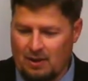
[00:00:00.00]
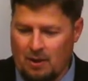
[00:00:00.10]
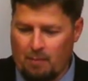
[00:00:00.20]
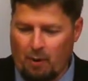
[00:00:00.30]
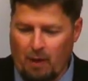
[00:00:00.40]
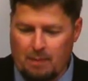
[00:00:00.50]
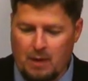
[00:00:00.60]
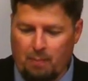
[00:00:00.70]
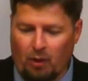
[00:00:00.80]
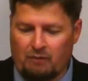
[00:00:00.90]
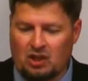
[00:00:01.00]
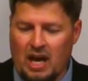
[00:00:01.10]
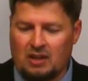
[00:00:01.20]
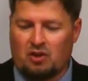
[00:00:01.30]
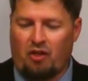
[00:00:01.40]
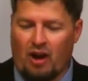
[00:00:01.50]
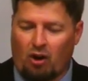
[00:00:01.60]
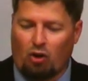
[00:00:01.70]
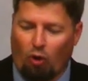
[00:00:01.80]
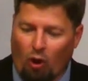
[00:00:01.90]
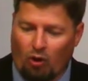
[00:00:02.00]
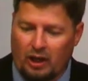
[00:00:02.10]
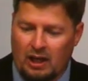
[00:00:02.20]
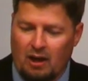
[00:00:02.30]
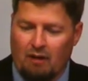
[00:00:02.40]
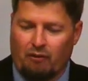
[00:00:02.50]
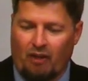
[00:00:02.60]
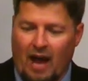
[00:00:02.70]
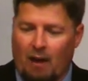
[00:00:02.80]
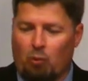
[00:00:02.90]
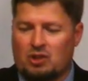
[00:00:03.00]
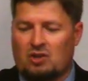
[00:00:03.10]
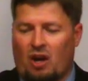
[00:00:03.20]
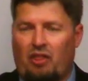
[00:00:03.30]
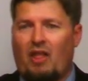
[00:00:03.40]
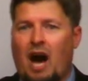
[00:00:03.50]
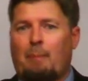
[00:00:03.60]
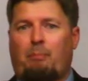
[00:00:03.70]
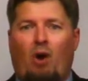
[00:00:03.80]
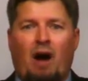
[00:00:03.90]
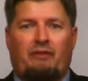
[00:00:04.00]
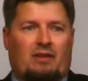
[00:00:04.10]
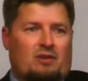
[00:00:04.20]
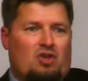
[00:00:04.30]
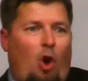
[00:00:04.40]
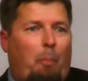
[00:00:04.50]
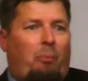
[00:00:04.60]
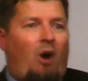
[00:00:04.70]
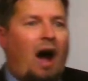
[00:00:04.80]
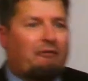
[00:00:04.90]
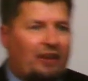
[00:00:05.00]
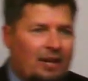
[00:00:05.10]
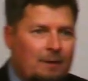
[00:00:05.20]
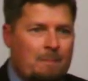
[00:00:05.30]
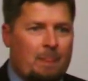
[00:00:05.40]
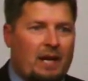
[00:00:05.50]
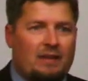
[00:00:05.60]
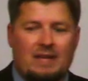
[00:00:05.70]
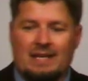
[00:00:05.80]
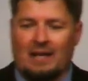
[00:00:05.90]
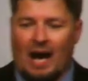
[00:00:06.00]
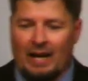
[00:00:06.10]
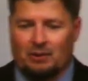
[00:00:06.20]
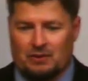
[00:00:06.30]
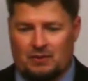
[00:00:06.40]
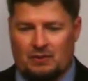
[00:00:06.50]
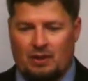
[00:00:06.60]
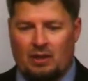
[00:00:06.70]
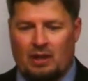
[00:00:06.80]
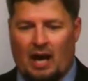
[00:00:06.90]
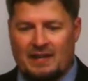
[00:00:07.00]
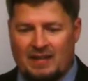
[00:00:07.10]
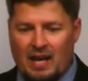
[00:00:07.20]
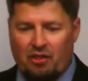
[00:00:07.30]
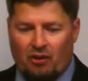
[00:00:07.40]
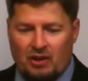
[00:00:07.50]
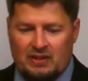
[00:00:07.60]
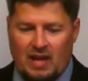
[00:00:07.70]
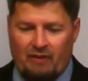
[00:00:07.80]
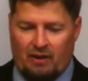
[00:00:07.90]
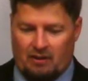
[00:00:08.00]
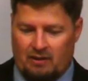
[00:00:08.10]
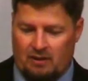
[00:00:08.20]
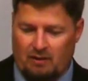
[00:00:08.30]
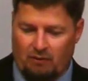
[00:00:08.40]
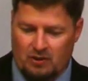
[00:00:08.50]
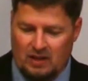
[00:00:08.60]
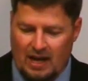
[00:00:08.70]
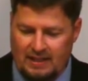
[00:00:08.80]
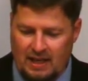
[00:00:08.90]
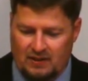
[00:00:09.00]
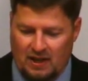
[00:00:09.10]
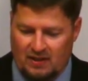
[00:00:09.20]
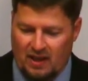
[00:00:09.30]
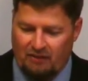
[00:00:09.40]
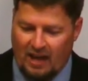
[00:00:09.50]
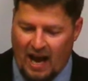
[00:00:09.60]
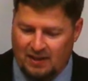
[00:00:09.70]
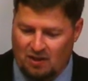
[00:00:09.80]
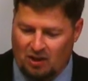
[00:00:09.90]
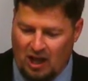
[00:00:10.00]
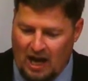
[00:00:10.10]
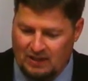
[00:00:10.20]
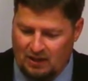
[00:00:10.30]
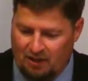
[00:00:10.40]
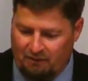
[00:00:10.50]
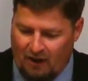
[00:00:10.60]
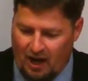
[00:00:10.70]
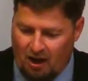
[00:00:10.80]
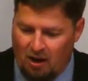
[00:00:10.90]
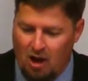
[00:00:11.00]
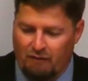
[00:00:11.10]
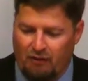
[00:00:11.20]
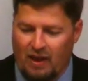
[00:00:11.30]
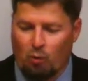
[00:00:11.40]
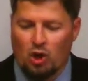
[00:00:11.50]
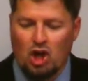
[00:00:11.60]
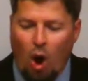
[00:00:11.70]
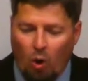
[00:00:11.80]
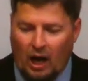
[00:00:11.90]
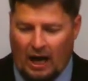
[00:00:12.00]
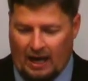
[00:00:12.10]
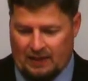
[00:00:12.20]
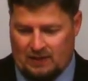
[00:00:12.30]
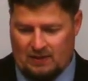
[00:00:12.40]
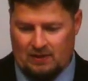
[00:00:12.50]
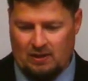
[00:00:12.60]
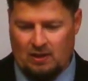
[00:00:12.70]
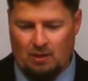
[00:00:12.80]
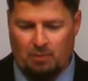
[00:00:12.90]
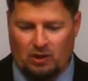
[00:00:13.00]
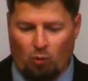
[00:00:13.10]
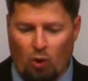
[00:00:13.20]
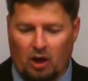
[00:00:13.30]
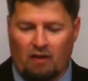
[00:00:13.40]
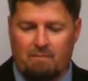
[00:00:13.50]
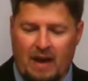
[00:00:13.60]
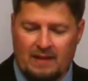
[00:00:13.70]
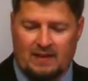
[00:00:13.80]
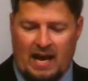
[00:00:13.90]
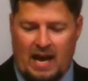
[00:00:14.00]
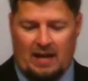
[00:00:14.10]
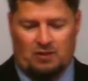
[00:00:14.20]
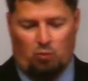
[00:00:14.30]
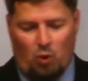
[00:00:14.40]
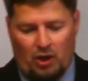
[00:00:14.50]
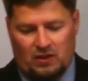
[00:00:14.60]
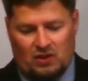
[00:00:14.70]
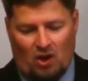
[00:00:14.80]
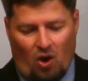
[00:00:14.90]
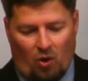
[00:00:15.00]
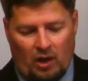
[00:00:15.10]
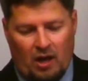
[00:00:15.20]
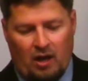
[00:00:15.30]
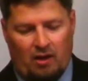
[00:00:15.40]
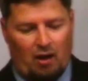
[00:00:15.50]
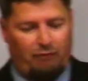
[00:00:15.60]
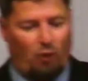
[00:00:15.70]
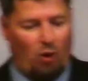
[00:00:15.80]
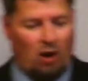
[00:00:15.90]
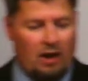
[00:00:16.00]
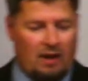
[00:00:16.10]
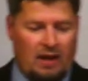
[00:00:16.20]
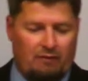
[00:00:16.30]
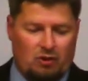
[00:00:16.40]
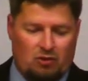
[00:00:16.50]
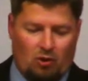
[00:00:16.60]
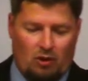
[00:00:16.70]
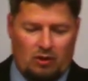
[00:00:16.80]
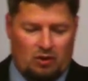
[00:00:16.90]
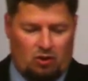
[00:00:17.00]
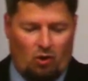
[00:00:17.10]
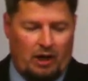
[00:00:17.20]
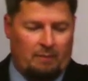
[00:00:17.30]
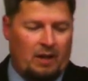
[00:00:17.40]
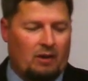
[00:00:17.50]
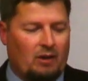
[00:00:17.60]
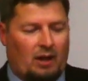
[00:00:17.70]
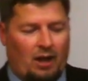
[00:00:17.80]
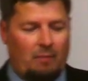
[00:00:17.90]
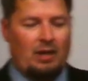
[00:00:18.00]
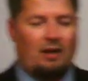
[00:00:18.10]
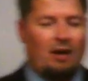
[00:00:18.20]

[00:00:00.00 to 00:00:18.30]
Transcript: But my people have changed their glory for that which doth not profit. There's no profit in these idols. Isaiah 37. Verse 19 says, And they have cast their gods into the fire, for they were no gods, but the work of men's hands, wood and stone, therefore they have destroyed him. Look, I mean,